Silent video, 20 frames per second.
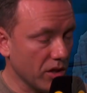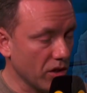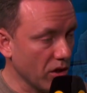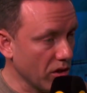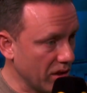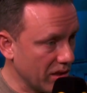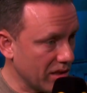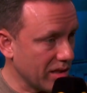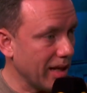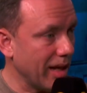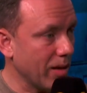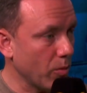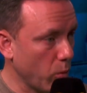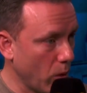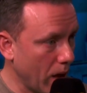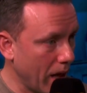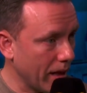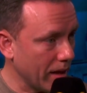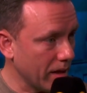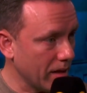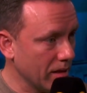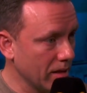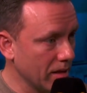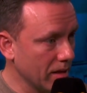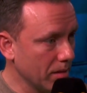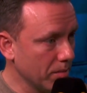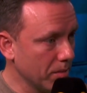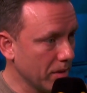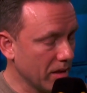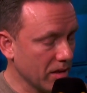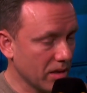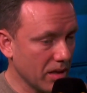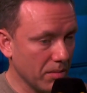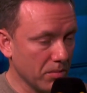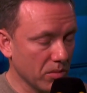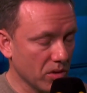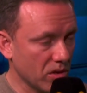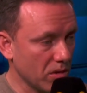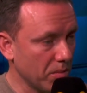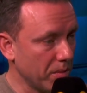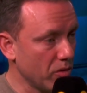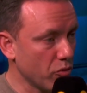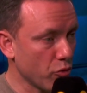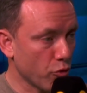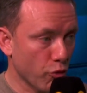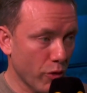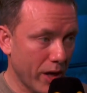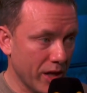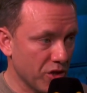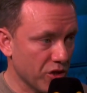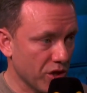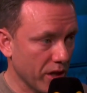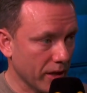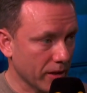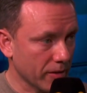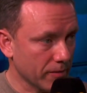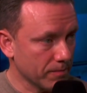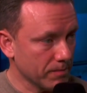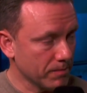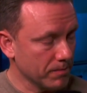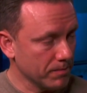you can understand why, because that must have been wrenching.